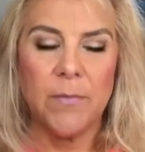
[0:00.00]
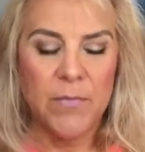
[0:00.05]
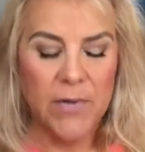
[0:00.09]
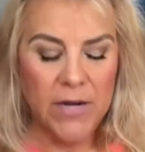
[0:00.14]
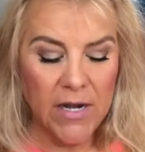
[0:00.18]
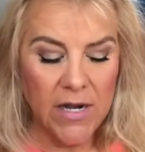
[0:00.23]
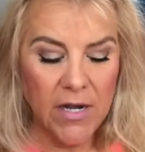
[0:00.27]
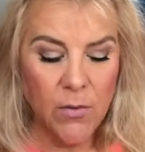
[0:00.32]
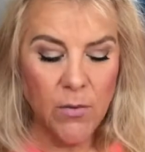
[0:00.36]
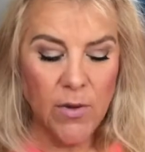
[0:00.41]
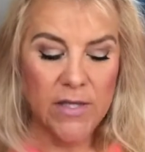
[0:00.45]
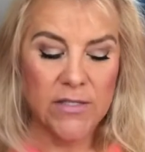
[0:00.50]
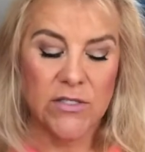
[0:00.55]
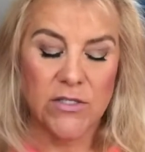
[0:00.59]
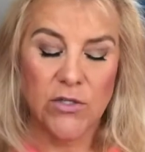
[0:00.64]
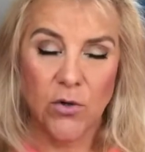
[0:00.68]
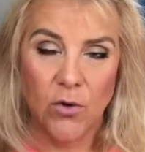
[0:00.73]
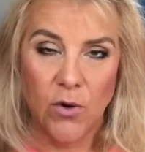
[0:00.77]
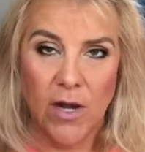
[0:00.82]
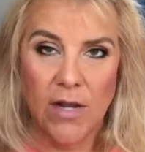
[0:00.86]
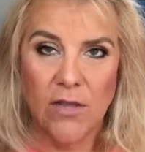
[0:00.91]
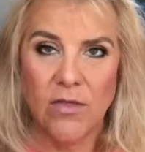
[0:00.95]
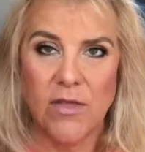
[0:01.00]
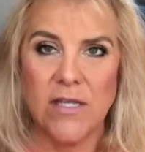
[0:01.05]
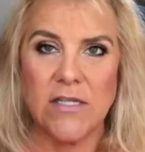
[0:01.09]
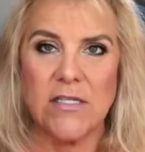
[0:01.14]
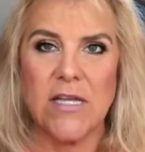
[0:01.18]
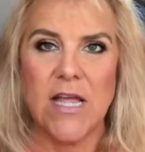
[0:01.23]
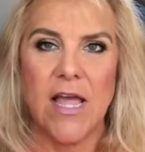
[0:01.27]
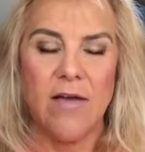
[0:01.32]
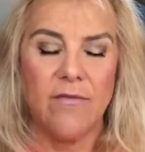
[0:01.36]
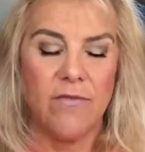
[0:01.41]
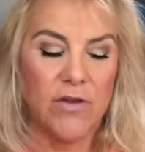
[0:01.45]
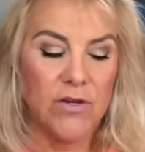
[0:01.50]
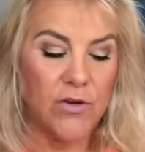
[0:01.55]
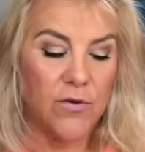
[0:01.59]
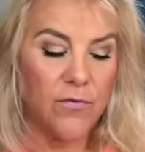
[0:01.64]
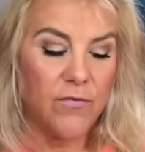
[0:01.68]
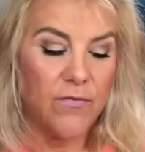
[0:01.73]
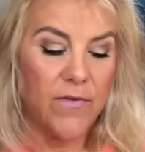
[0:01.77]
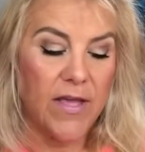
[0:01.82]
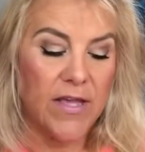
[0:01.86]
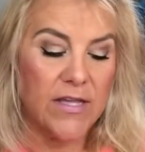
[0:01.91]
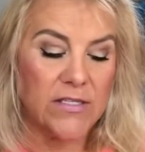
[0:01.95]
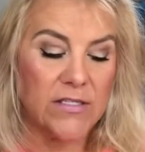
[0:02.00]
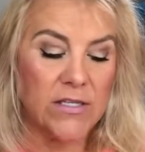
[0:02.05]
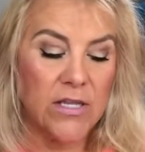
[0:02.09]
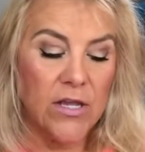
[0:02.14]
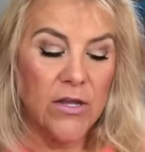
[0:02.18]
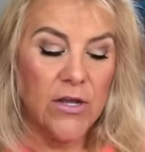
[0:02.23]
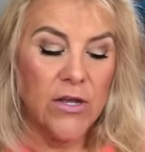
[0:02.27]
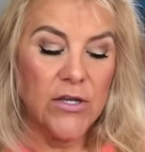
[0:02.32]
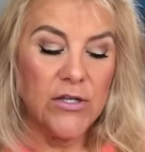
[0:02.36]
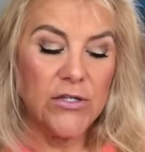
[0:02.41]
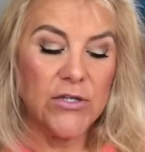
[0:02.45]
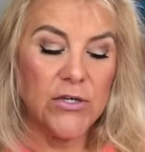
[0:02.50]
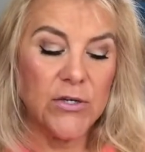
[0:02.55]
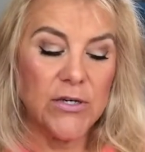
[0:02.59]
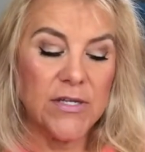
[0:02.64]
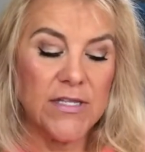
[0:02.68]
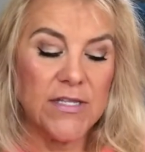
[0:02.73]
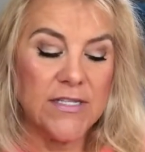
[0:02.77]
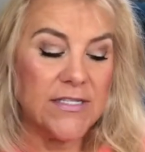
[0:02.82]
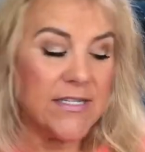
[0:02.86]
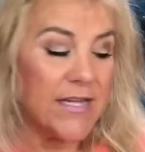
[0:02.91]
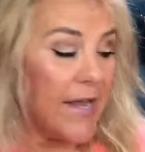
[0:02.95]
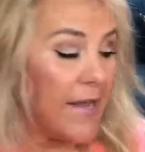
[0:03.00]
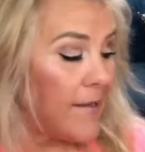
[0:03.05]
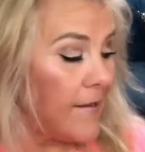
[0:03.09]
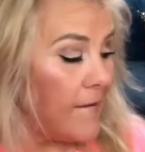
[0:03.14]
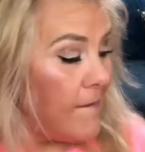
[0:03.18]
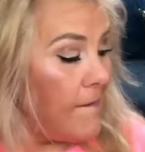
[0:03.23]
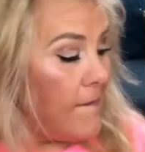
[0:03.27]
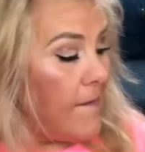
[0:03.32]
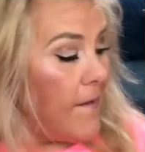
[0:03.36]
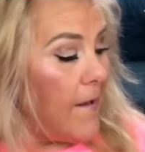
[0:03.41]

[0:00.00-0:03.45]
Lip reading: But anyway, it's a great thing to have on your face during the day.